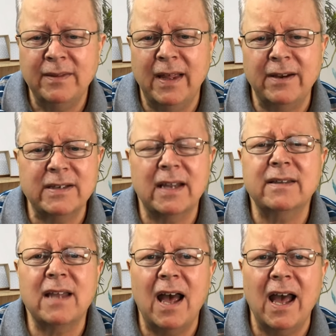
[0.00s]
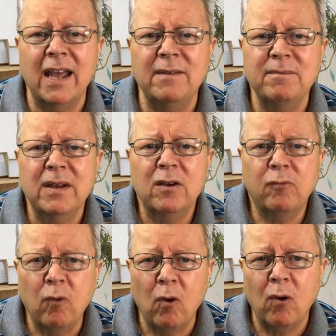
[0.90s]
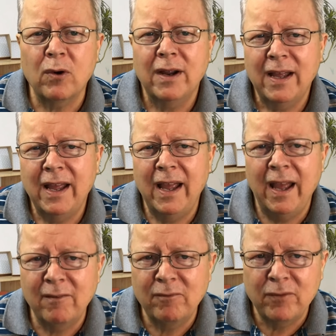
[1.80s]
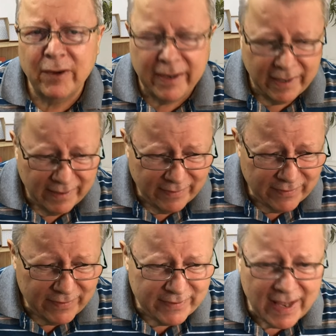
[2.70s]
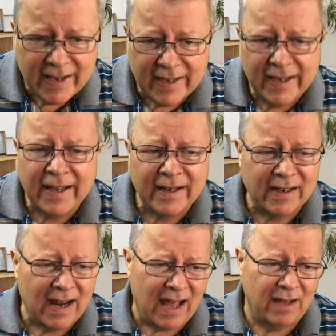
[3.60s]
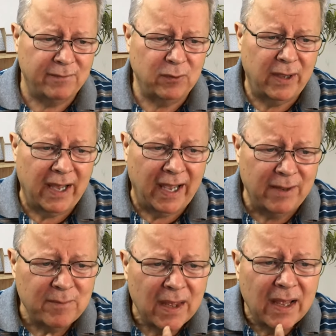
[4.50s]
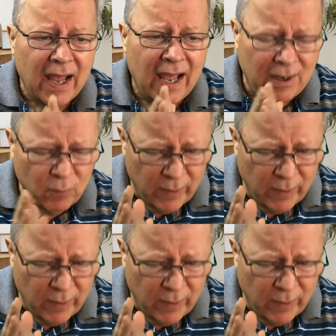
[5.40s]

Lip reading: There is a time for everything in life. Okay. And